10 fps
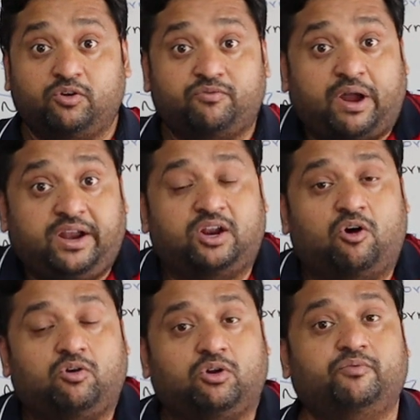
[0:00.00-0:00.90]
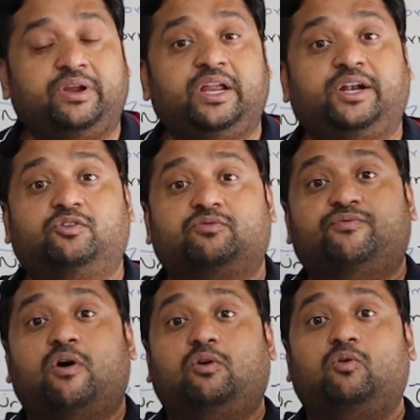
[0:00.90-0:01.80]
to find out, we need to
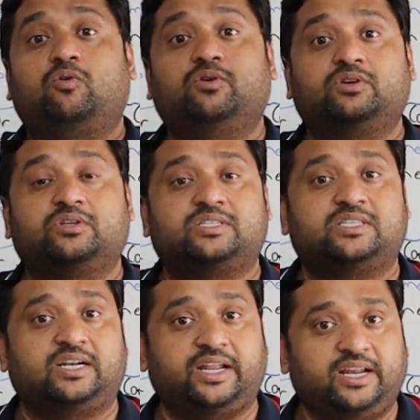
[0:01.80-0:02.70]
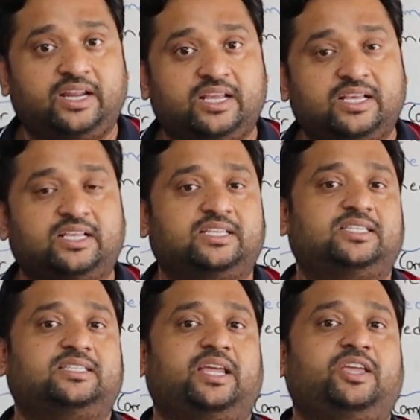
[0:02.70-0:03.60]
follow certain
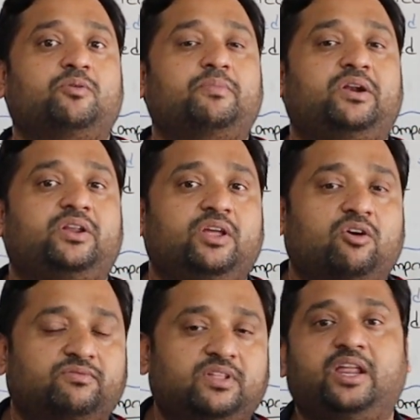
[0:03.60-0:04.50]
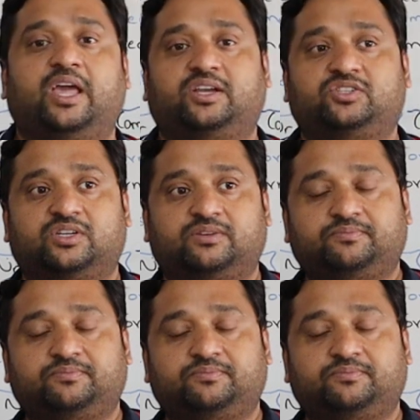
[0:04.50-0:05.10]
stoichiometry of the reaction.